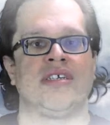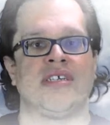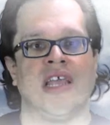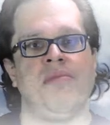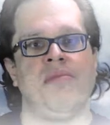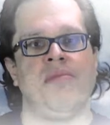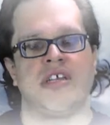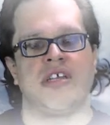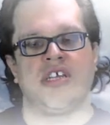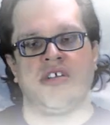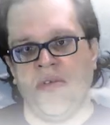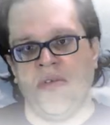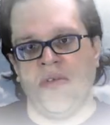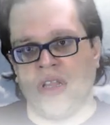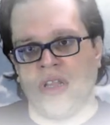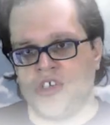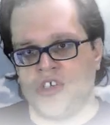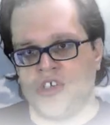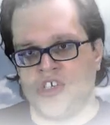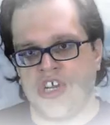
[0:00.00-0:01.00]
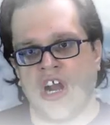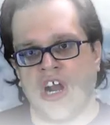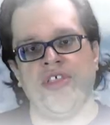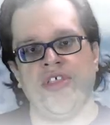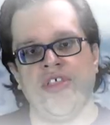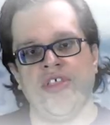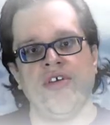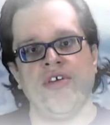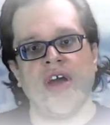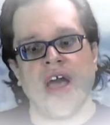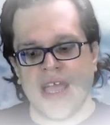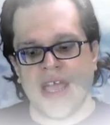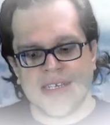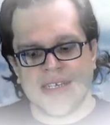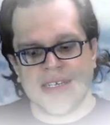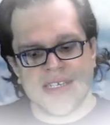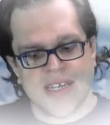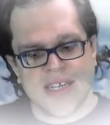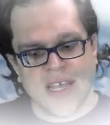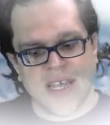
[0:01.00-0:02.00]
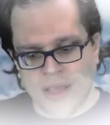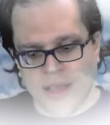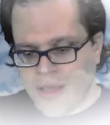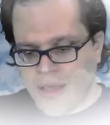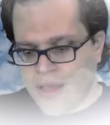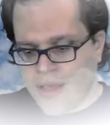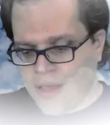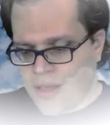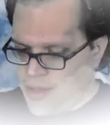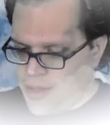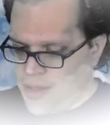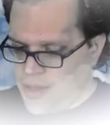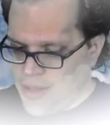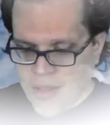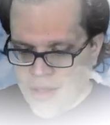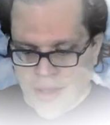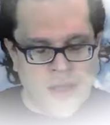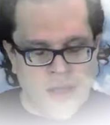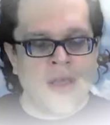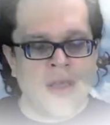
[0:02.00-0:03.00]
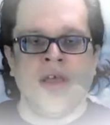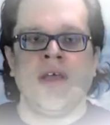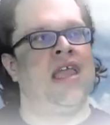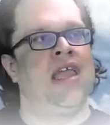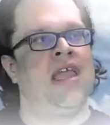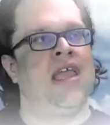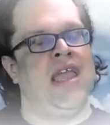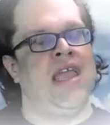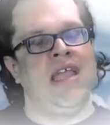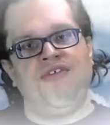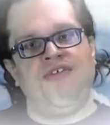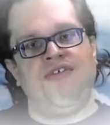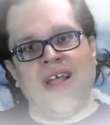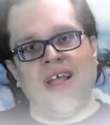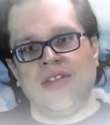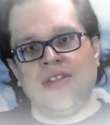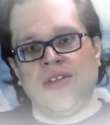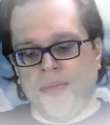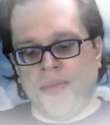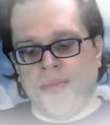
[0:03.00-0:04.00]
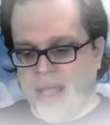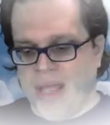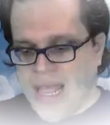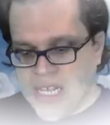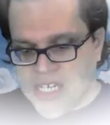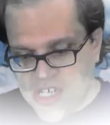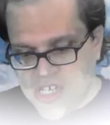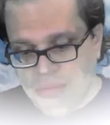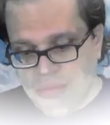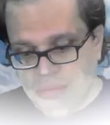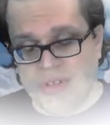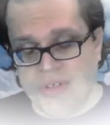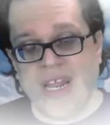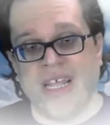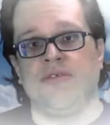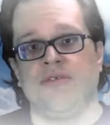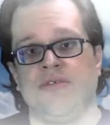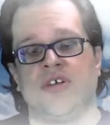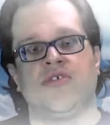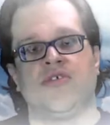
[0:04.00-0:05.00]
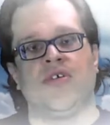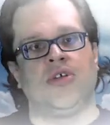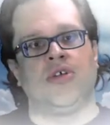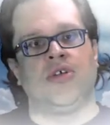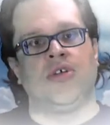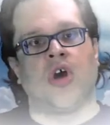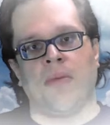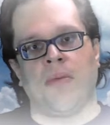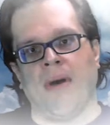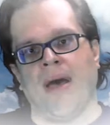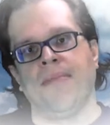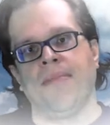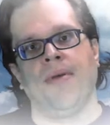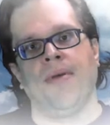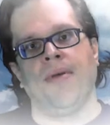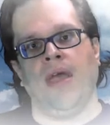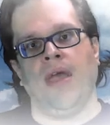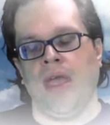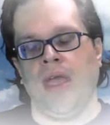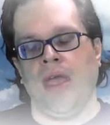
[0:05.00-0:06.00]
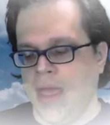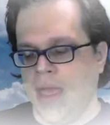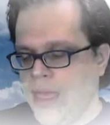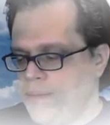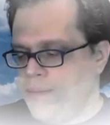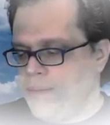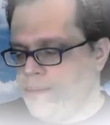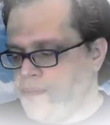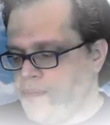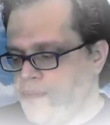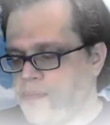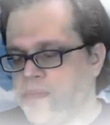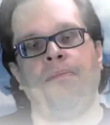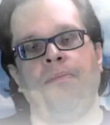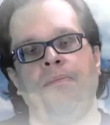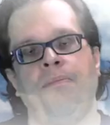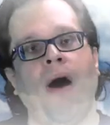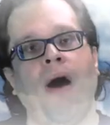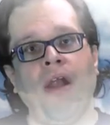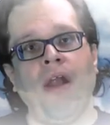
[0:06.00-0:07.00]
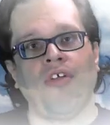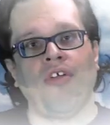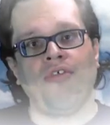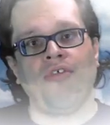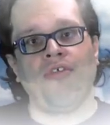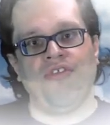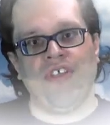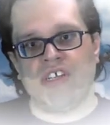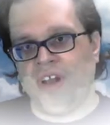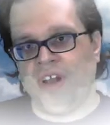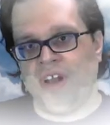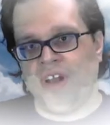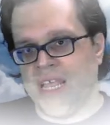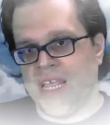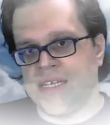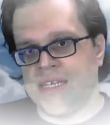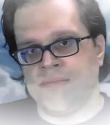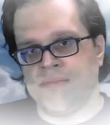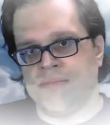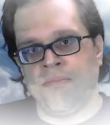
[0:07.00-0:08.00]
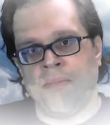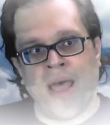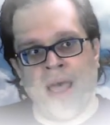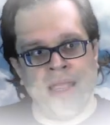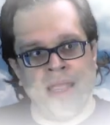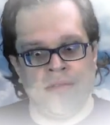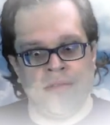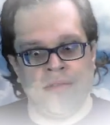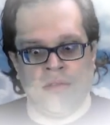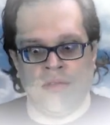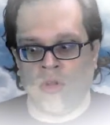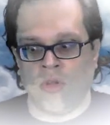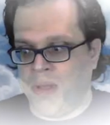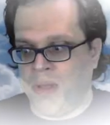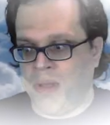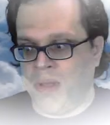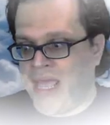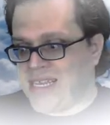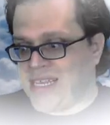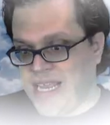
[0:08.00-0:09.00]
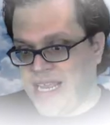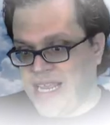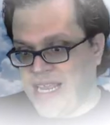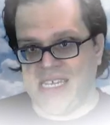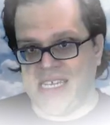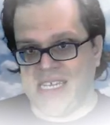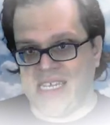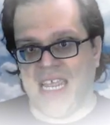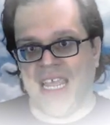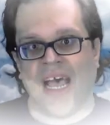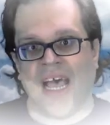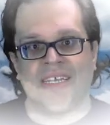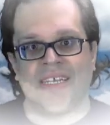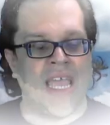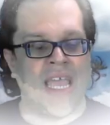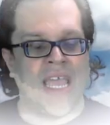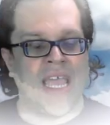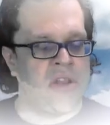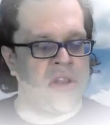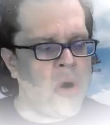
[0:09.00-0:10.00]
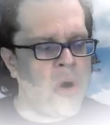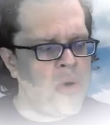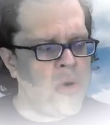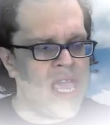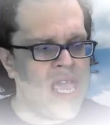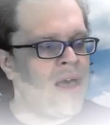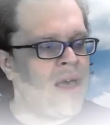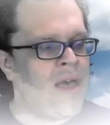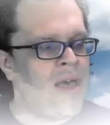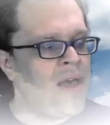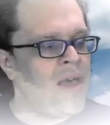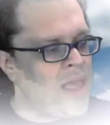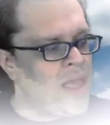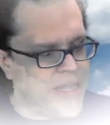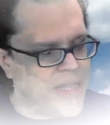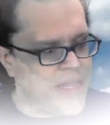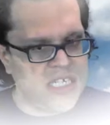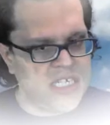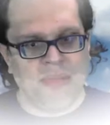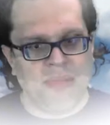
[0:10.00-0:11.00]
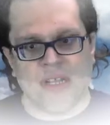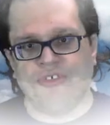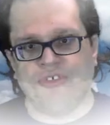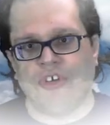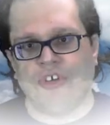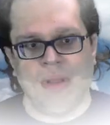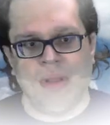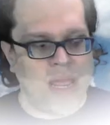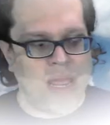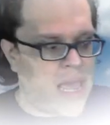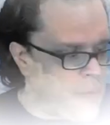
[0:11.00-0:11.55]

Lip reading: giving me a spirit to share with you guys, it felt to me like something like this was going to come up. Part of this release might not be as easy as saying, oh yeah, it's bad for me, I